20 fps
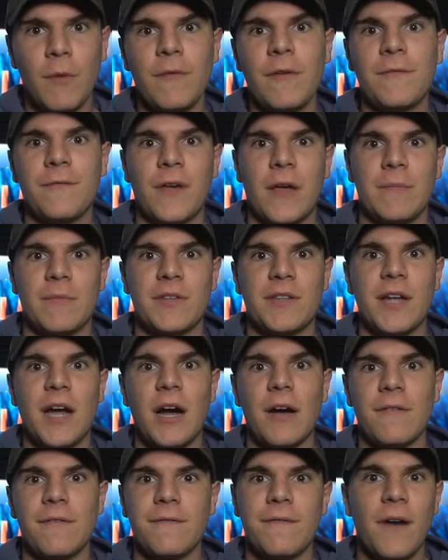movie flame
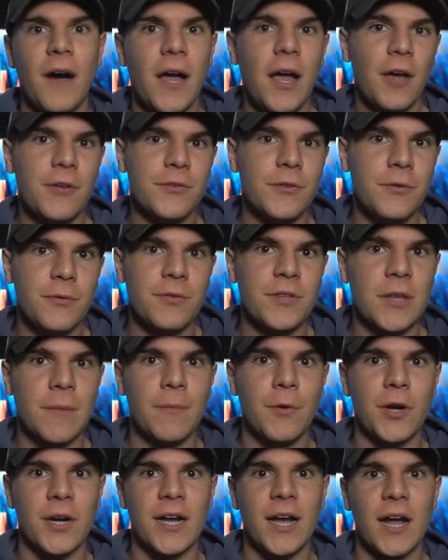stuff. I also do
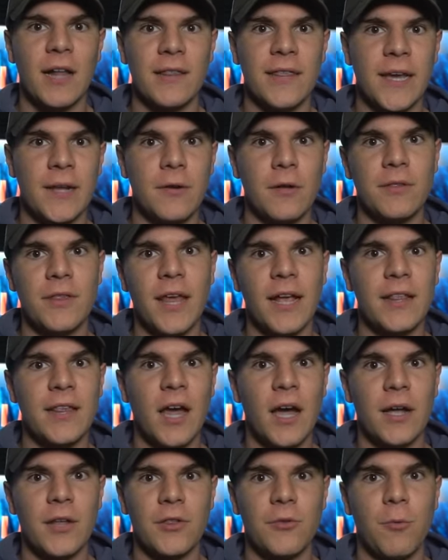similar content on
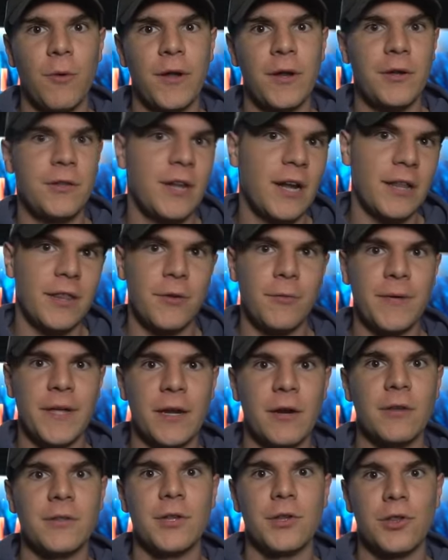TikTok and Twitter that I do
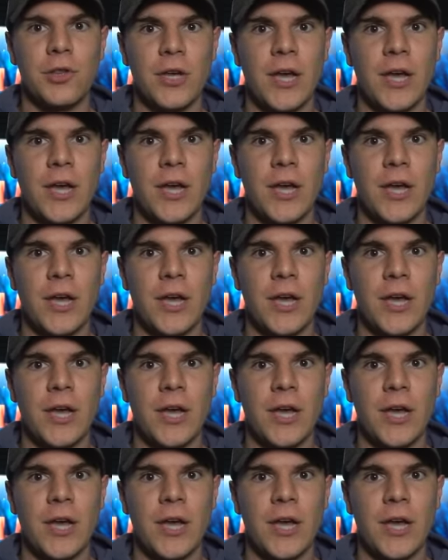here on this